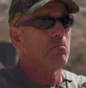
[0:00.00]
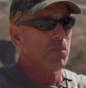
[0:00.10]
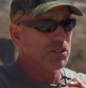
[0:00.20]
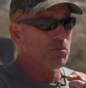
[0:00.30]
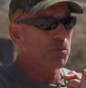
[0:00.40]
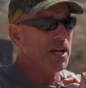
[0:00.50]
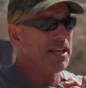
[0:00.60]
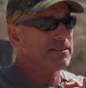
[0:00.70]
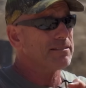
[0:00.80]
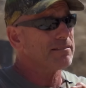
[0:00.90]
muzzle
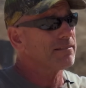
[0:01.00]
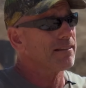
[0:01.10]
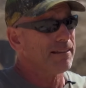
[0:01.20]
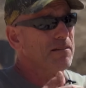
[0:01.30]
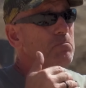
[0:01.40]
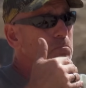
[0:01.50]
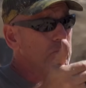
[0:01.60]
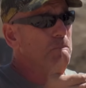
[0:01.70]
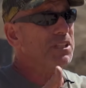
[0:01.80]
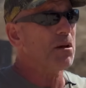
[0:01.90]
brakes
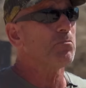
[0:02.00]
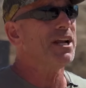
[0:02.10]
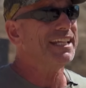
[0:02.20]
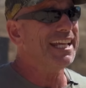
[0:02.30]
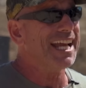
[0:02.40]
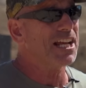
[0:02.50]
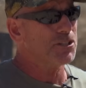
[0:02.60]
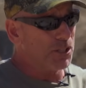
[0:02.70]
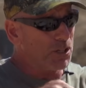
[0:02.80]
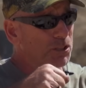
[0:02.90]
put that braking
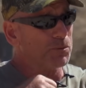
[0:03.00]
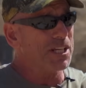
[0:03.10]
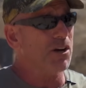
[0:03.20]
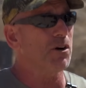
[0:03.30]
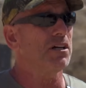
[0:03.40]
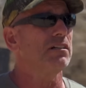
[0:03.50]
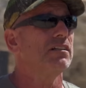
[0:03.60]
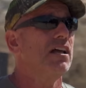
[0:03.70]
action on the recoil,